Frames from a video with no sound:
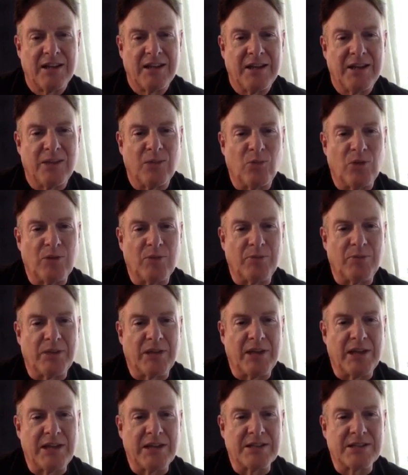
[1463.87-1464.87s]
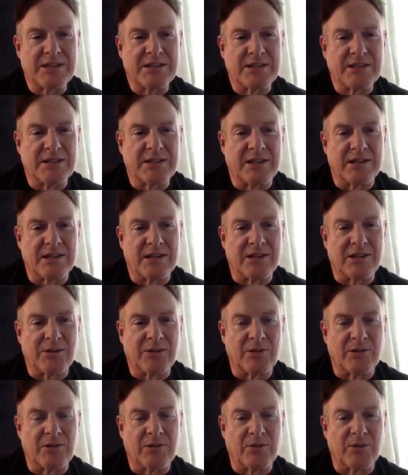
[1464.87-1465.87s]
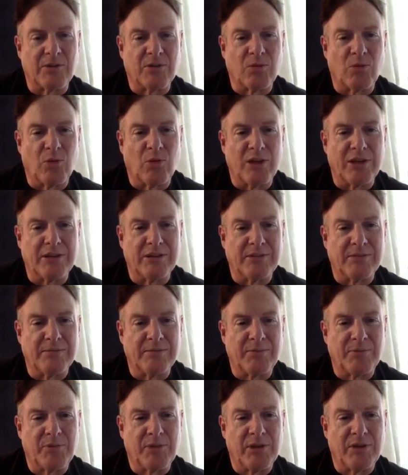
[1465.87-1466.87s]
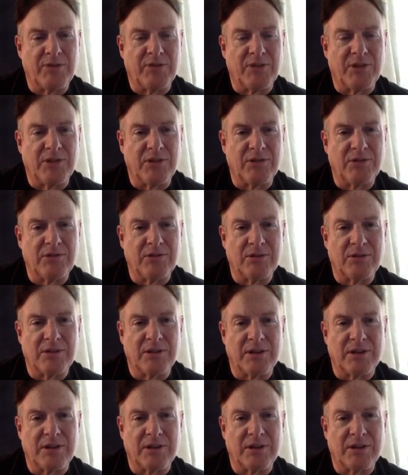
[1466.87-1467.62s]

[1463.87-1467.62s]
in one place or with one point of view.